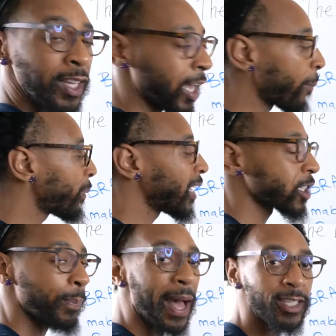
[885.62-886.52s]
company as
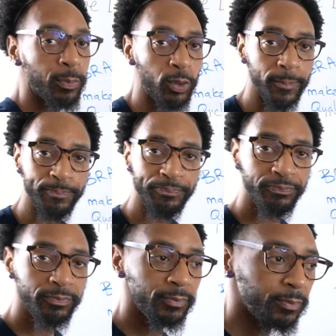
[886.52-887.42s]
possible.
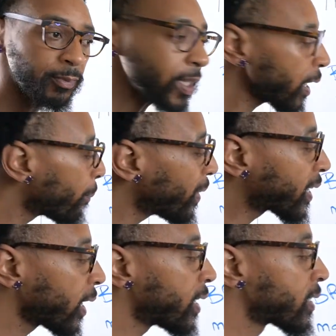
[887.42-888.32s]

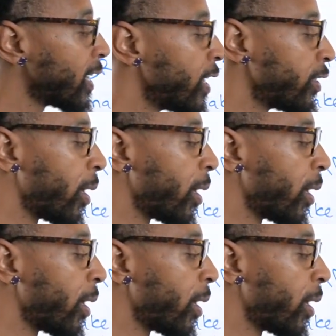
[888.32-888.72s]
Because the